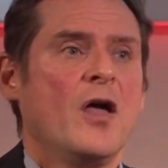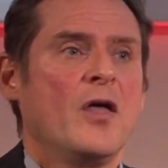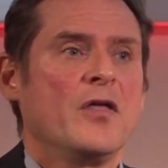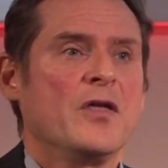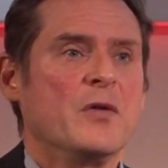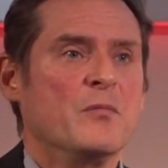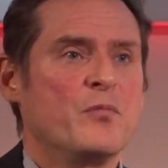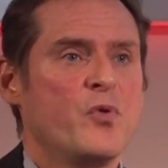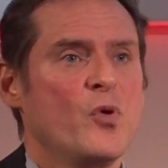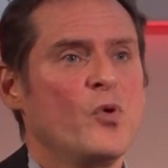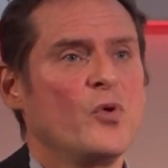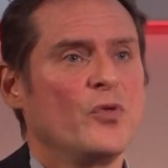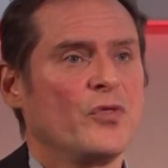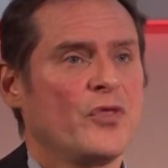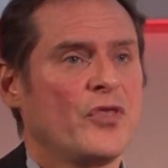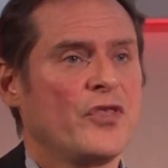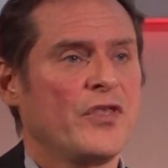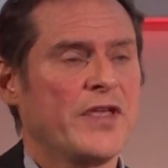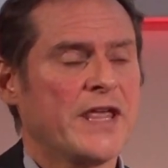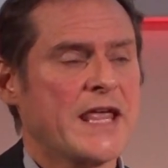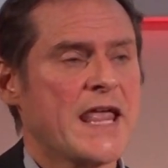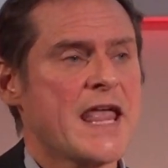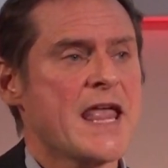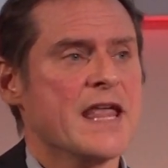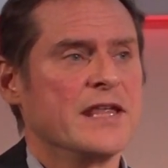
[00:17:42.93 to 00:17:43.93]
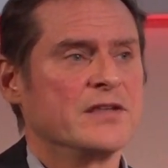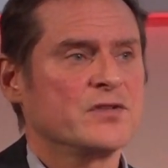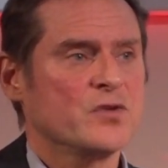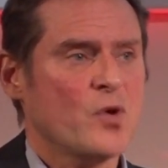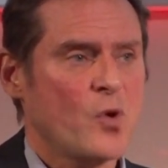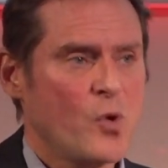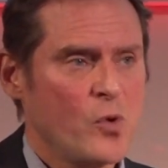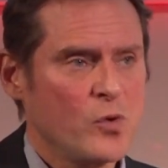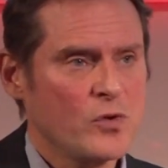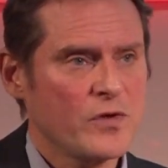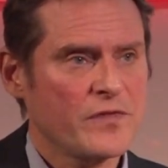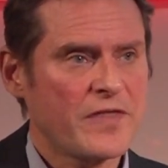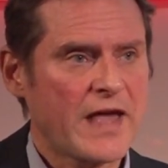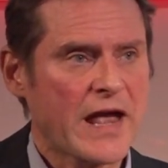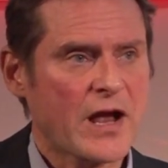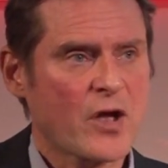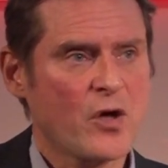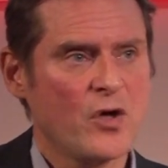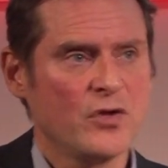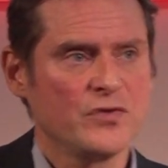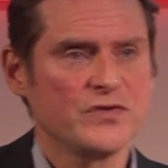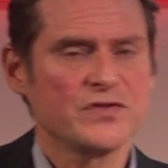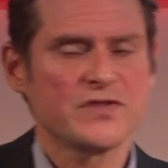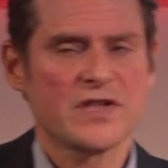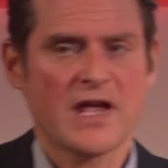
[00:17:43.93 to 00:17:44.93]
The important thing is all of that
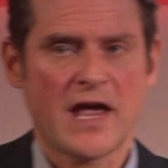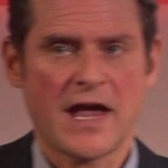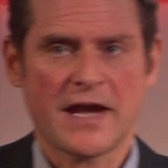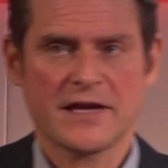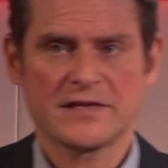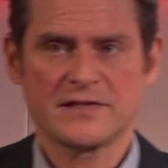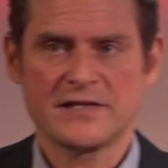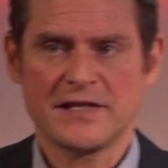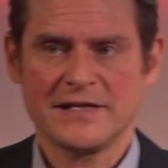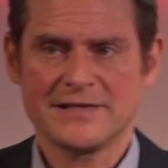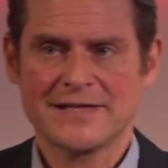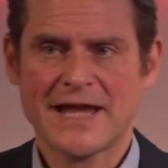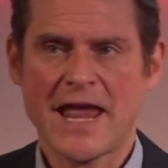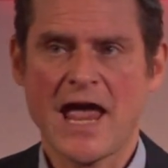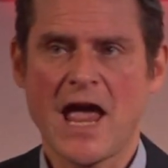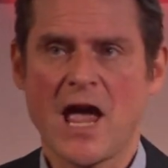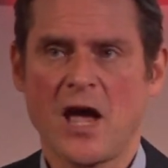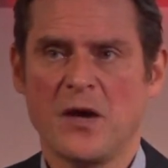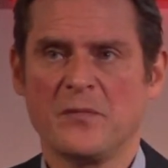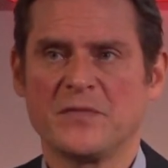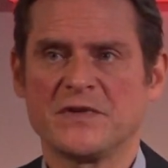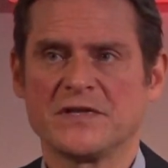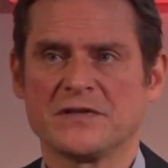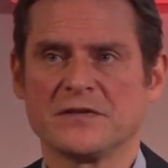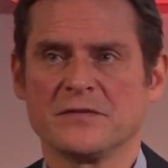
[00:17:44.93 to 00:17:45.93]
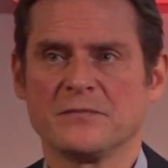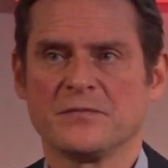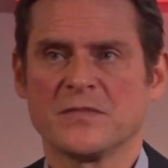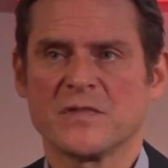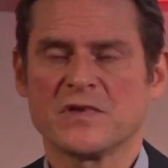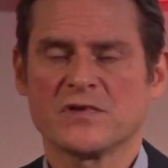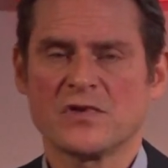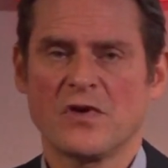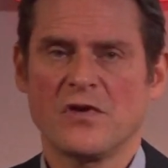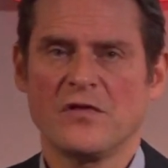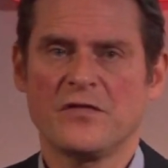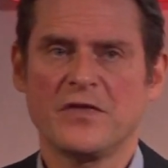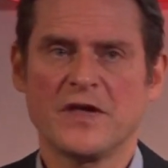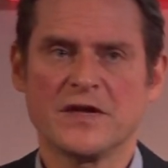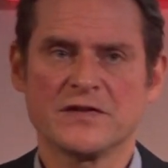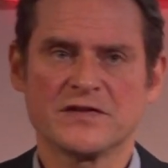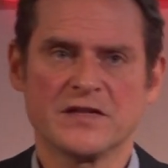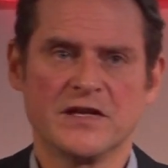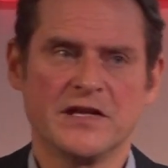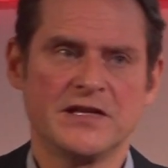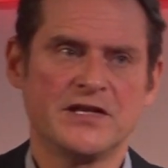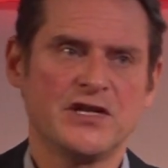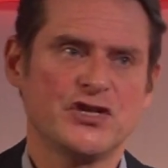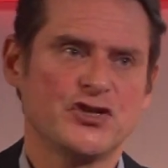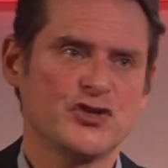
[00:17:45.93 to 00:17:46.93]
context is kept. So if there's
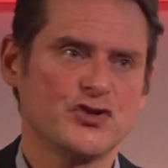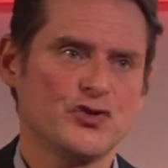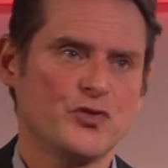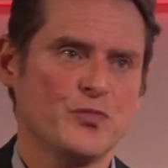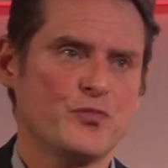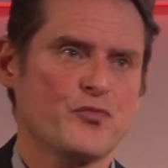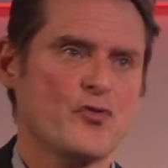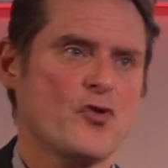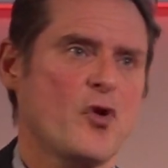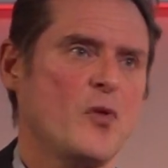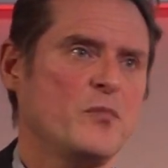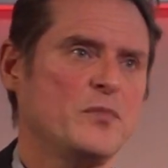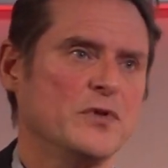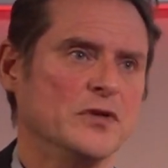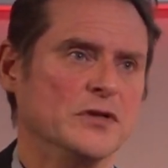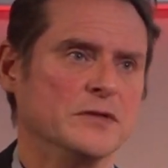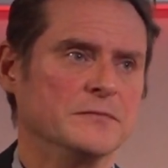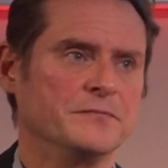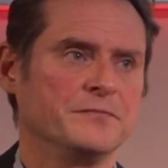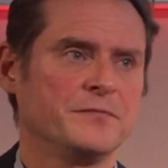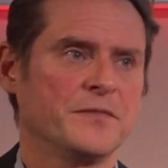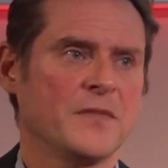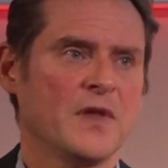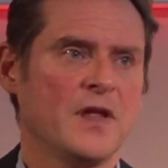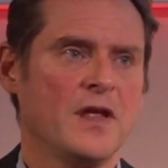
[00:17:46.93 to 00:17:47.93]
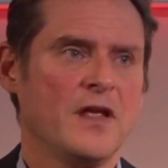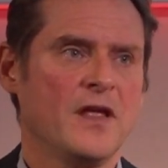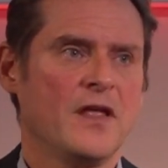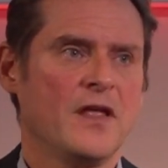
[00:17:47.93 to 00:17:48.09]
an additional problem